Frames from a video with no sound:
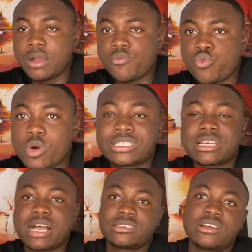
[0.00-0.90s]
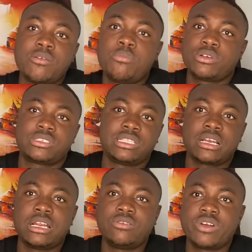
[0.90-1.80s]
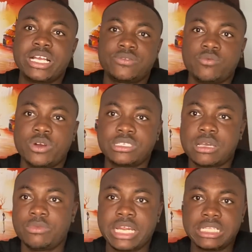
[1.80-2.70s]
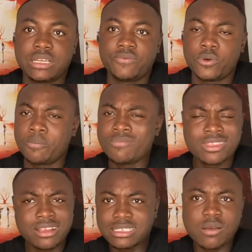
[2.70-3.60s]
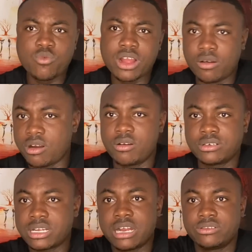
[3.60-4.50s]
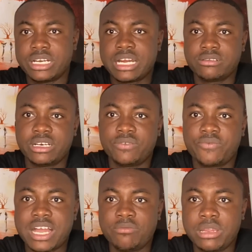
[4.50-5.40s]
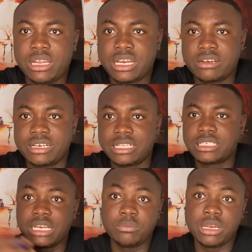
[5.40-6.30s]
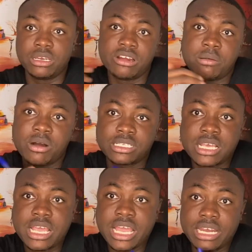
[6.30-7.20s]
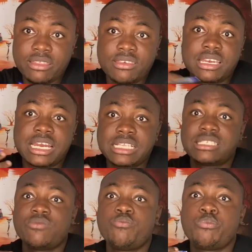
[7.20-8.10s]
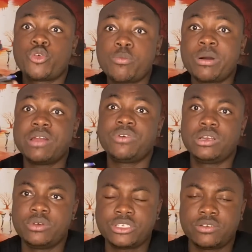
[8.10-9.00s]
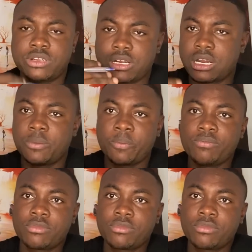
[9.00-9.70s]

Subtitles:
what Arsenal bought Declan Rice from West Ham United for. Somewhere around 100, 105 million, 110 million thereabouts. And they think that that's the proper evaluation of the club.